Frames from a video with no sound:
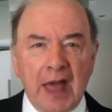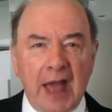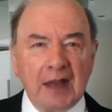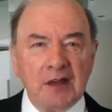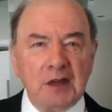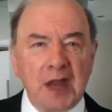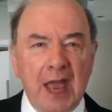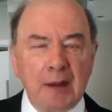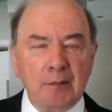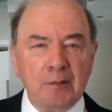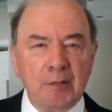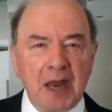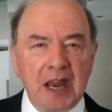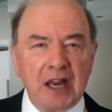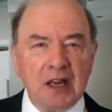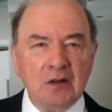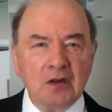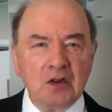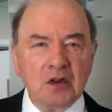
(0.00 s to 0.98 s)
that name
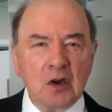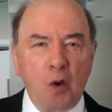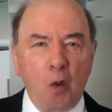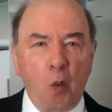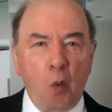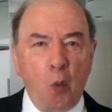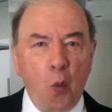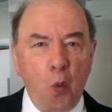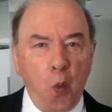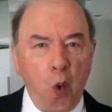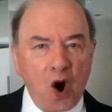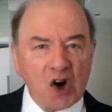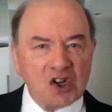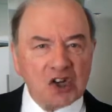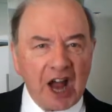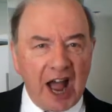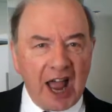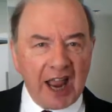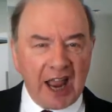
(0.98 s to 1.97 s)
means
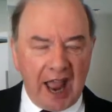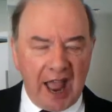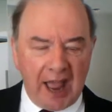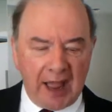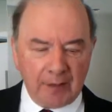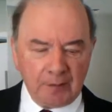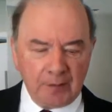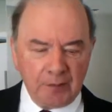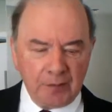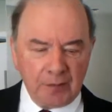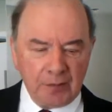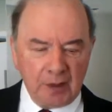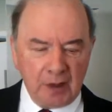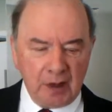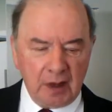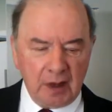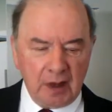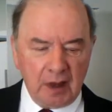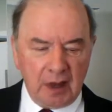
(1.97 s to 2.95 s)
what I am.
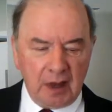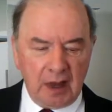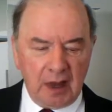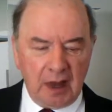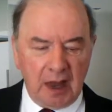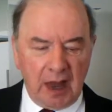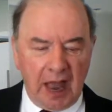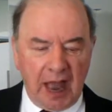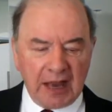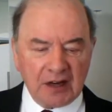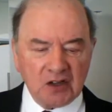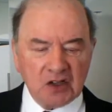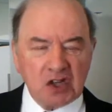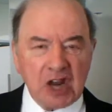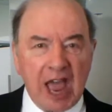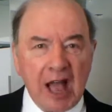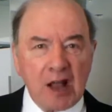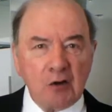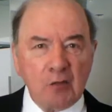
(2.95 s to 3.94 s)

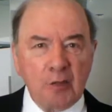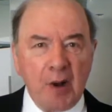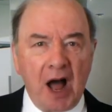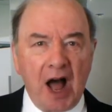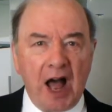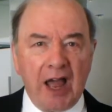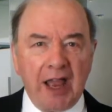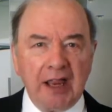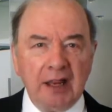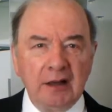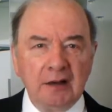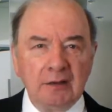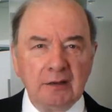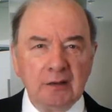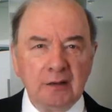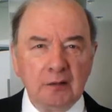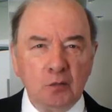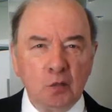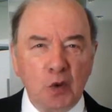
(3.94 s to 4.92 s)
And Talmai,
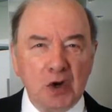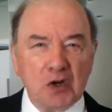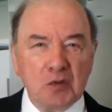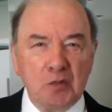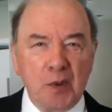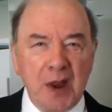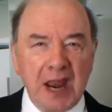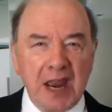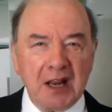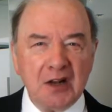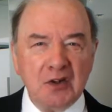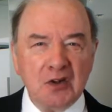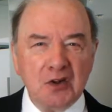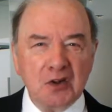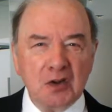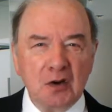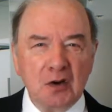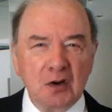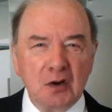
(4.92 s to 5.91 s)
which
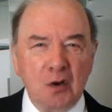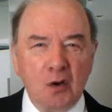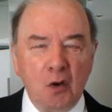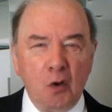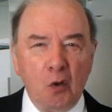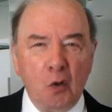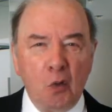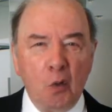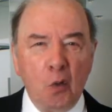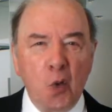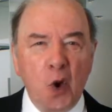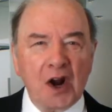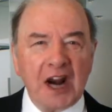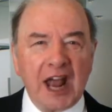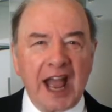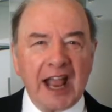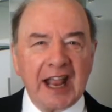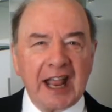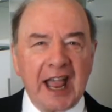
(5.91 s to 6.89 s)
means
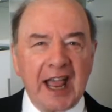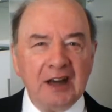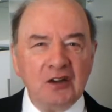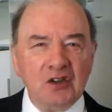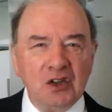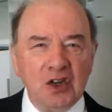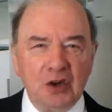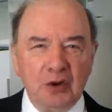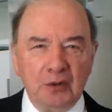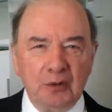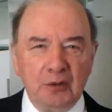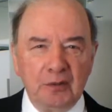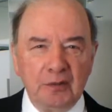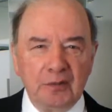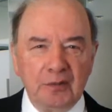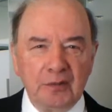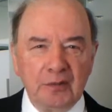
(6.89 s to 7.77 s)
what I can do.